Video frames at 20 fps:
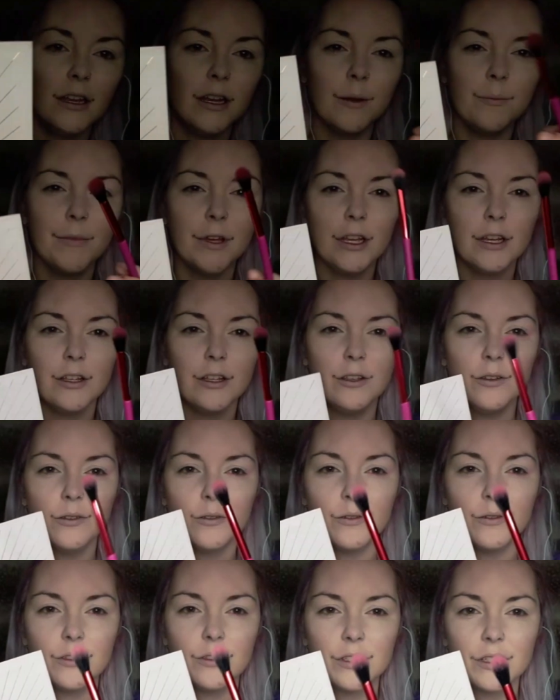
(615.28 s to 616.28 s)
And I'm gonna
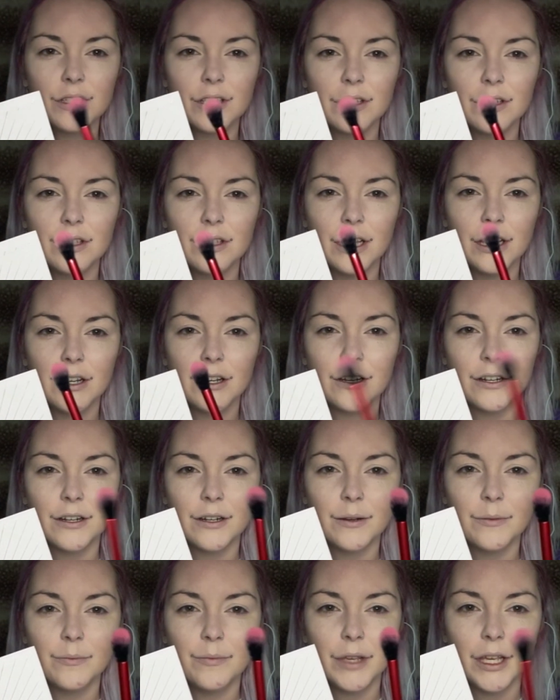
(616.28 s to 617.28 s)
use
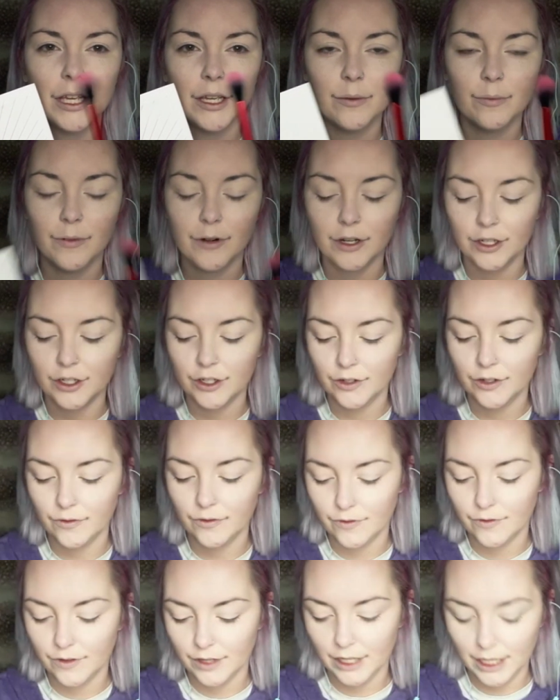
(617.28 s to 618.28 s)
Bare Pink Fresh
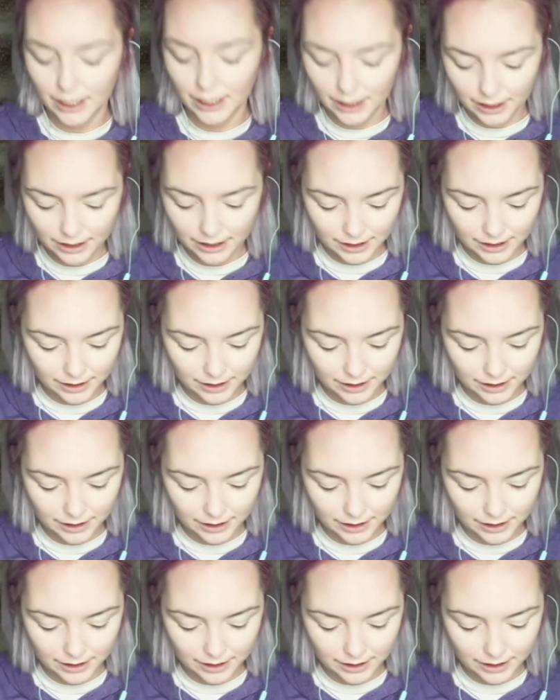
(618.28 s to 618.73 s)
for that.